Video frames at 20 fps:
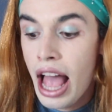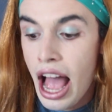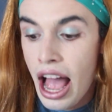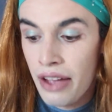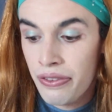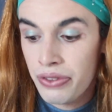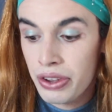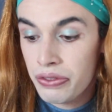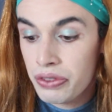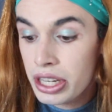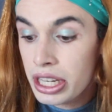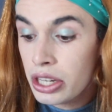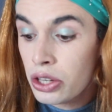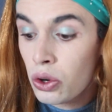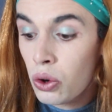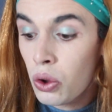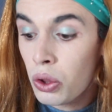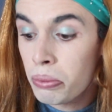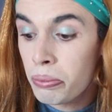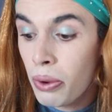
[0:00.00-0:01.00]
A
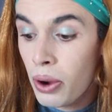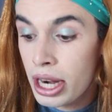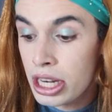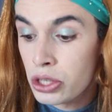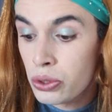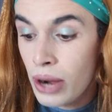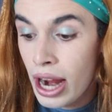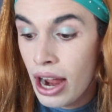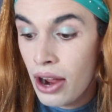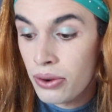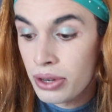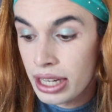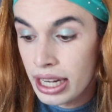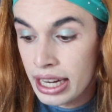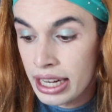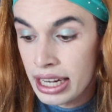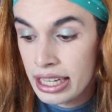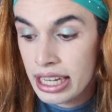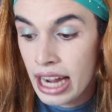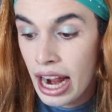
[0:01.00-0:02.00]
15-year-old boy drowned
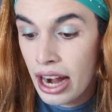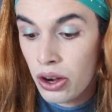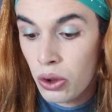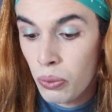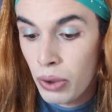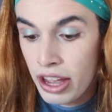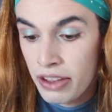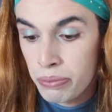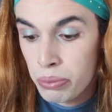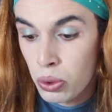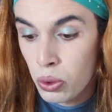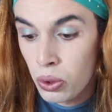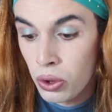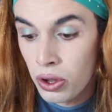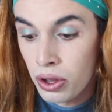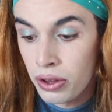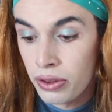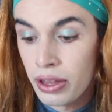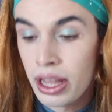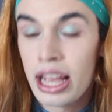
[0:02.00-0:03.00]
in a tidal wave
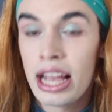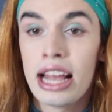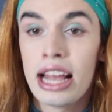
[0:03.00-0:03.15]
pool.